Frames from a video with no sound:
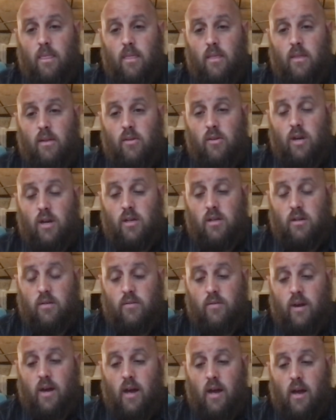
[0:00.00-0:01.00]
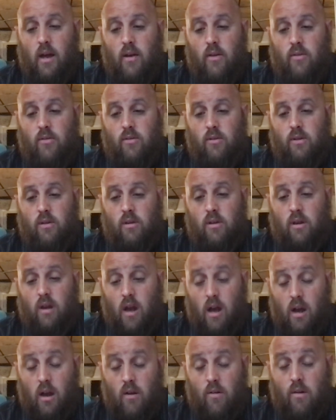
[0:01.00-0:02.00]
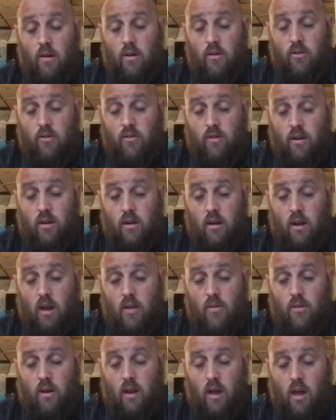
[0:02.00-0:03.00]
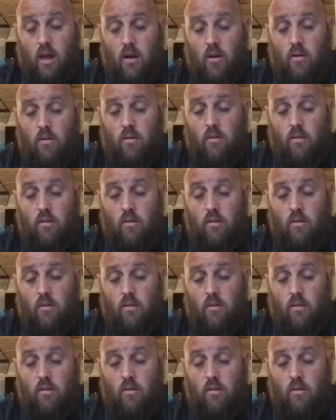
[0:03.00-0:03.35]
to justify us, conquering sin, death, and hell.